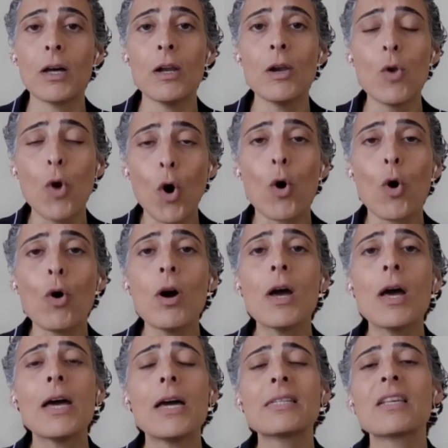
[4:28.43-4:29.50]
law
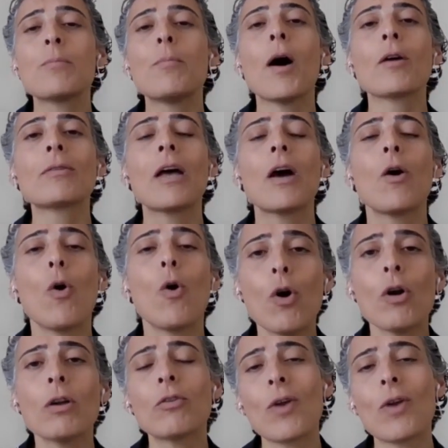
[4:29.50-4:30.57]
is about
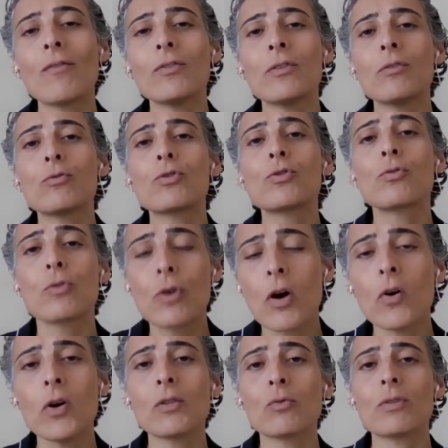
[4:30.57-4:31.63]
all the revenue should
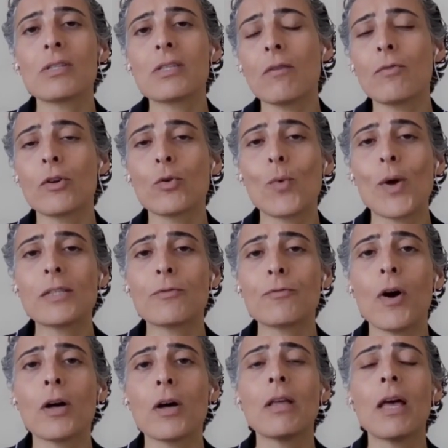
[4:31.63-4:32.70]
go into the Sovereign Wealth
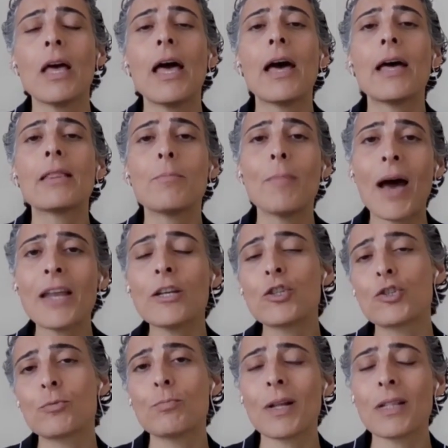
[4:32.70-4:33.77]
Fund and
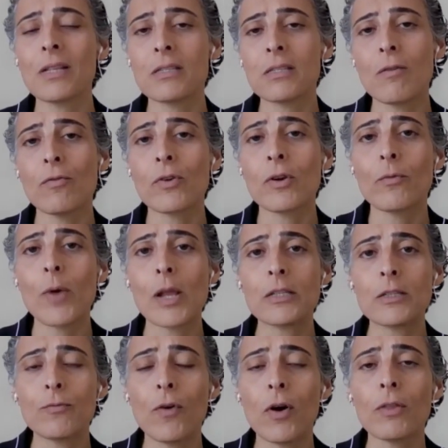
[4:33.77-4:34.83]
managed by the Sovereign
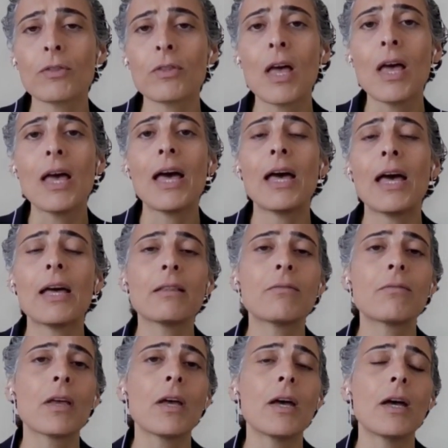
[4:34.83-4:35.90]
Wealth Fund,
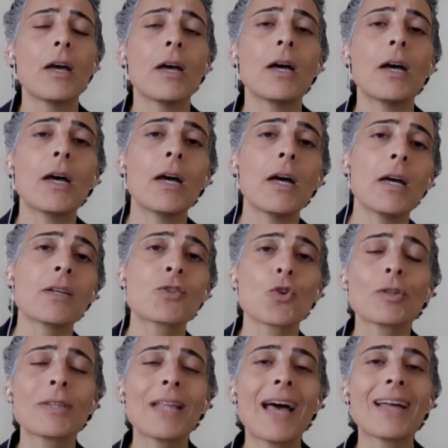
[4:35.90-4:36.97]
and
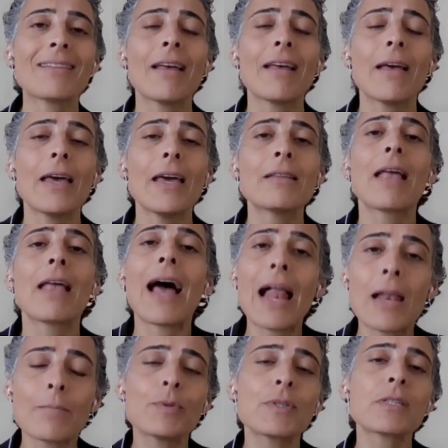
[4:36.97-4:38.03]
so that it
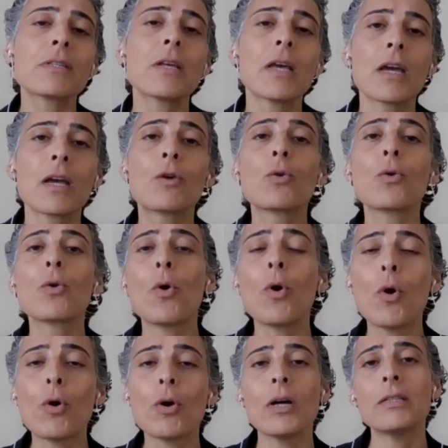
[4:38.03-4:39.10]
helps
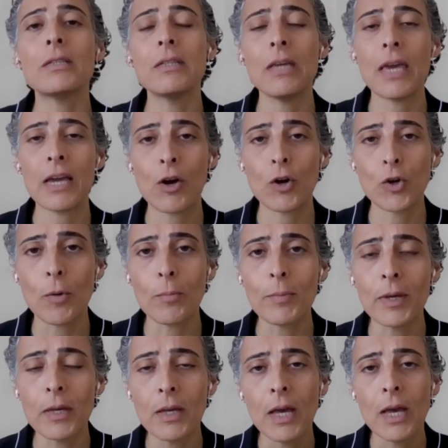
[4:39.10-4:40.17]
grow the
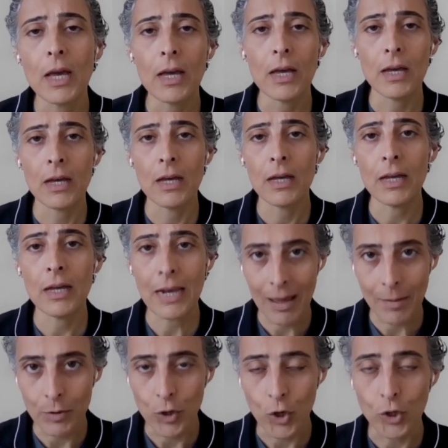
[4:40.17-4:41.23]
economy in
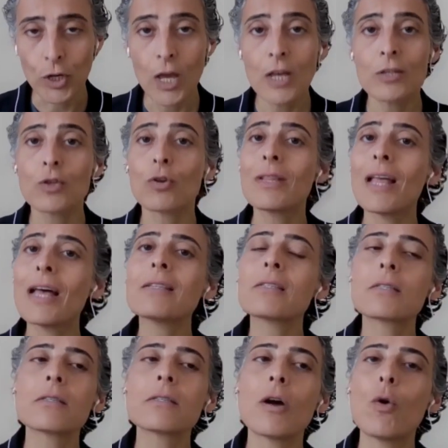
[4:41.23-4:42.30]
Lebanon. So
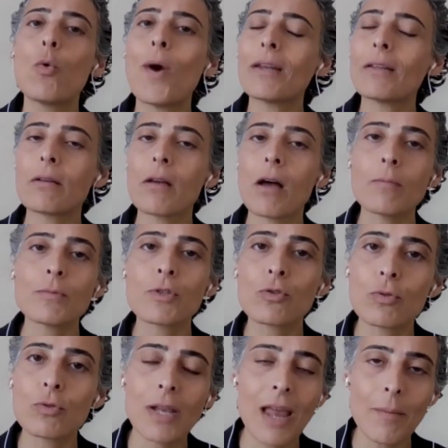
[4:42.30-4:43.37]
that's when it comes
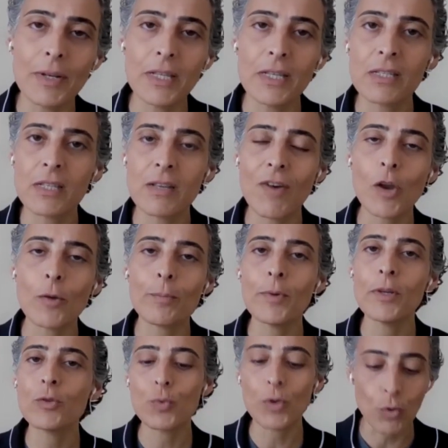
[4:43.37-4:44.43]
to the Lebanese
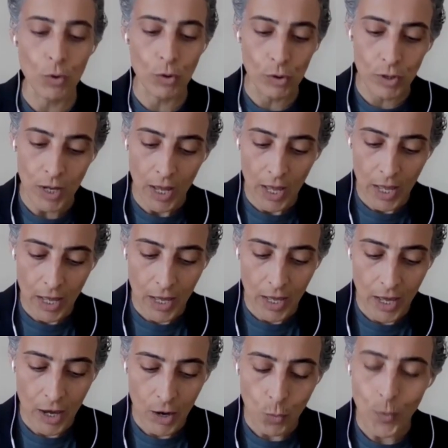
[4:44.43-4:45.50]
development. We're all
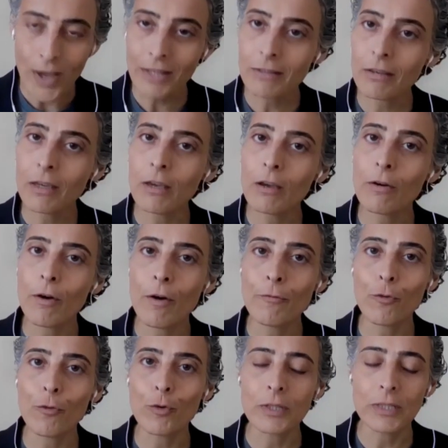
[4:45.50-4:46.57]
waiting
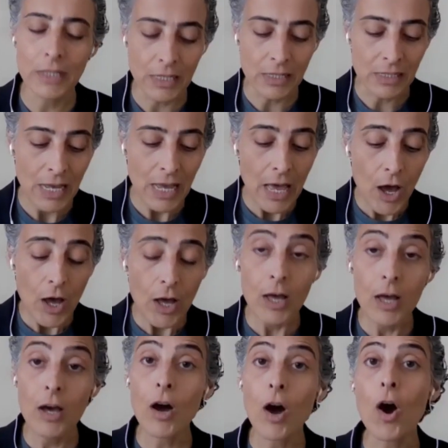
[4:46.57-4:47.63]
for these.
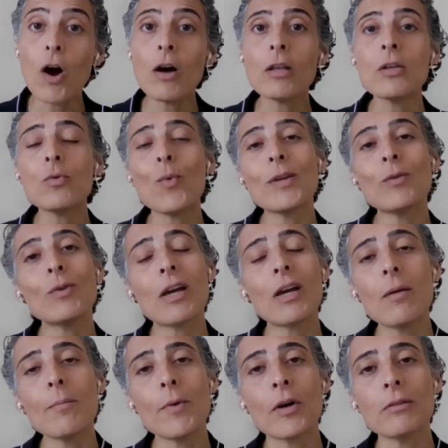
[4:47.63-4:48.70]
When we
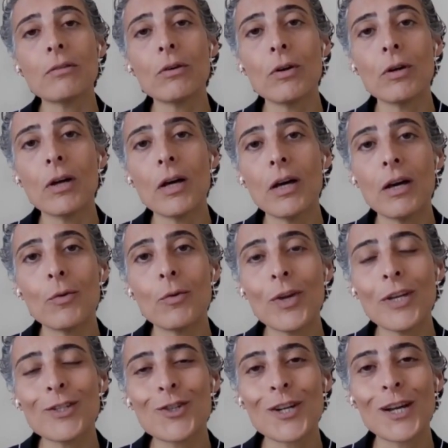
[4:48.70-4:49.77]
come on the
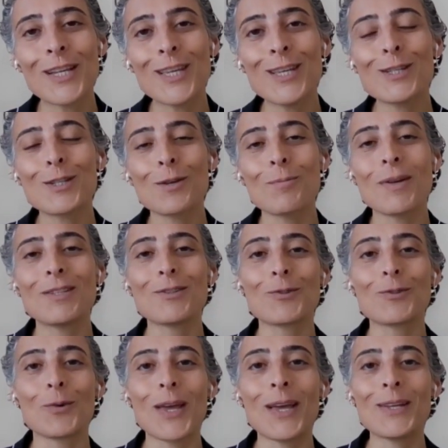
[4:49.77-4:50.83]
regional Eastern
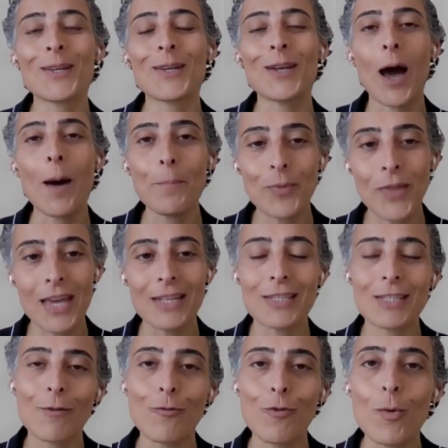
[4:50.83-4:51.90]
Mediterranean
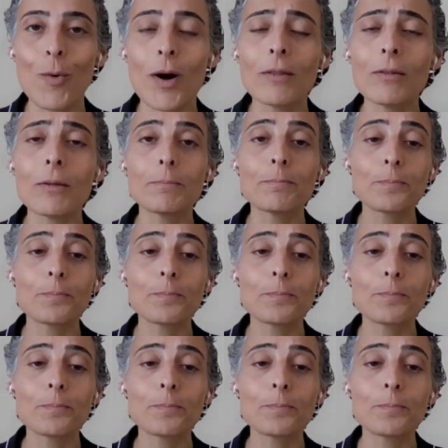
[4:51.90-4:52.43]
updates, if we want,